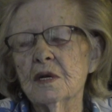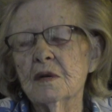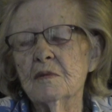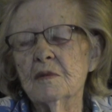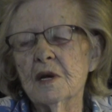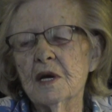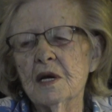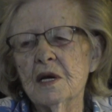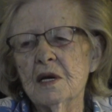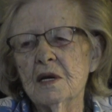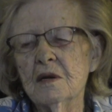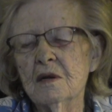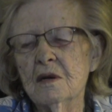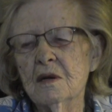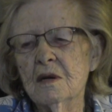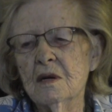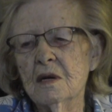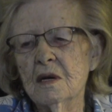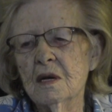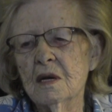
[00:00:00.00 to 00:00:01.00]
main
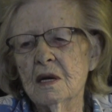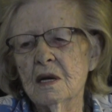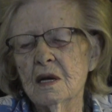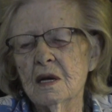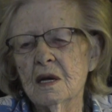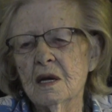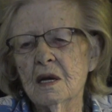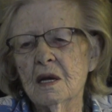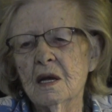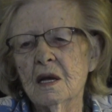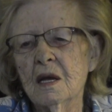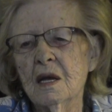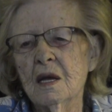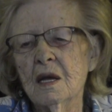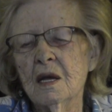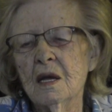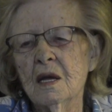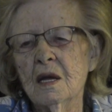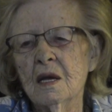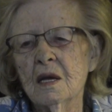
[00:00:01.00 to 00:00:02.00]

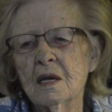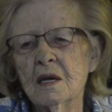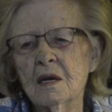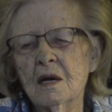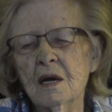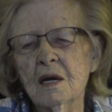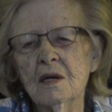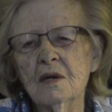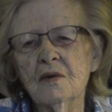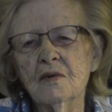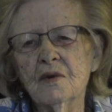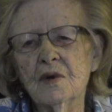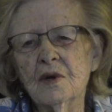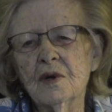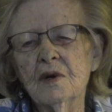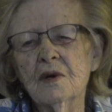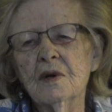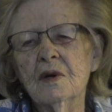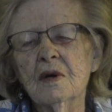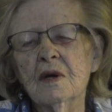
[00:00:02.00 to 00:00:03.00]
kind of
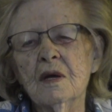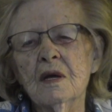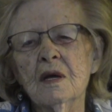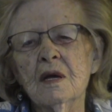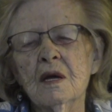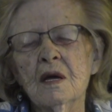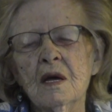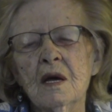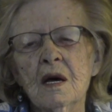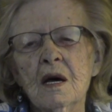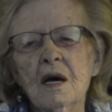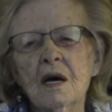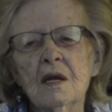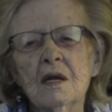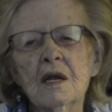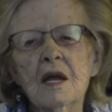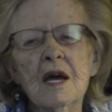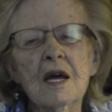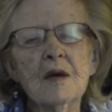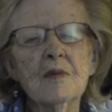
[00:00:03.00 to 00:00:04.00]
a
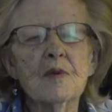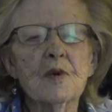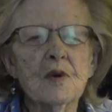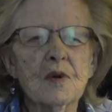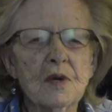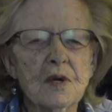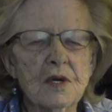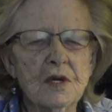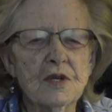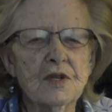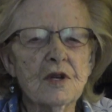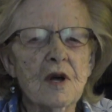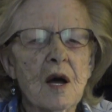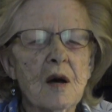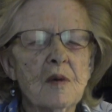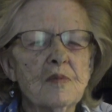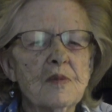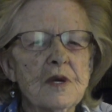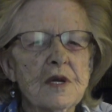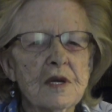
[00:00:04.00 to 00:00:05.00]
neighborhood
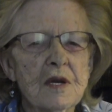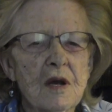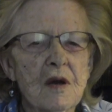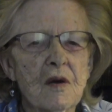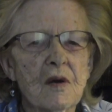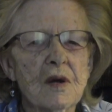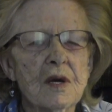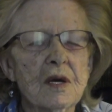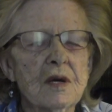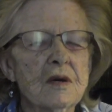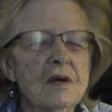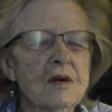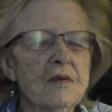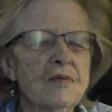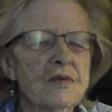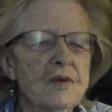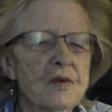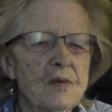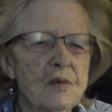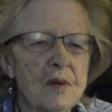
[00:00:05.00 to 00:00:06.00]
shopping area,
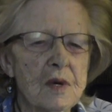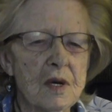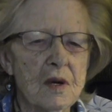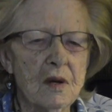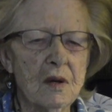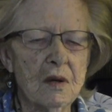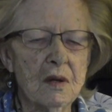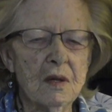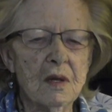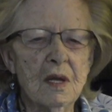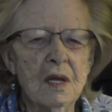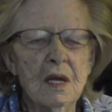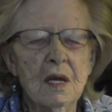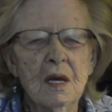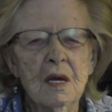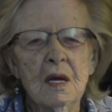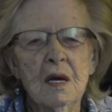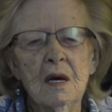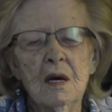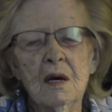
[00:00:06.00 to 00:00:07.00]
if you will.
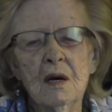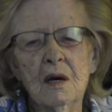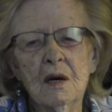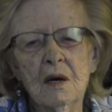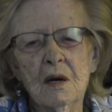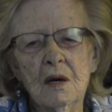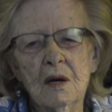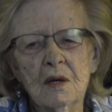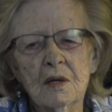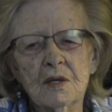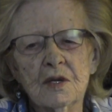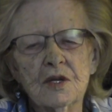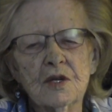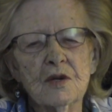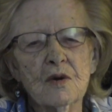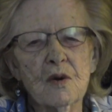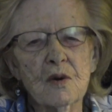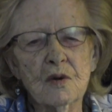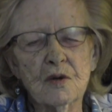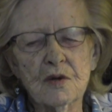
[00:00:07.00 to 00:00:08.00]

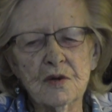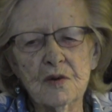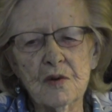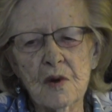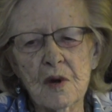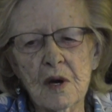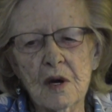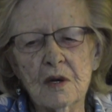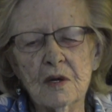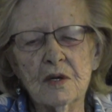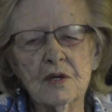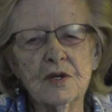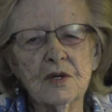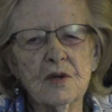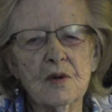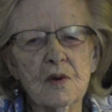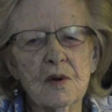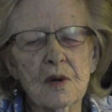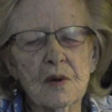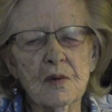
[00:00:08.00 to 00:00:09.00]
Stokes Drug
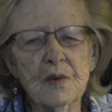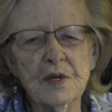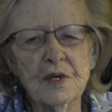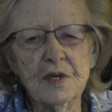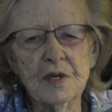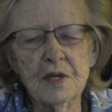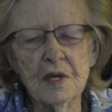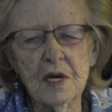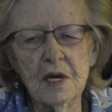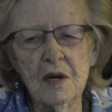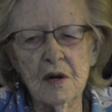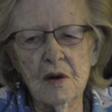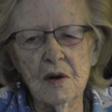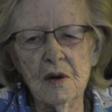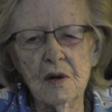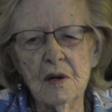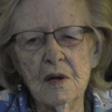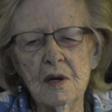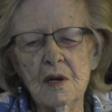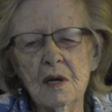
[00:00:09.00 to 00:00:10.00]
Store was
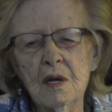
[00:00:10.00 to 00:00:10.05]
there,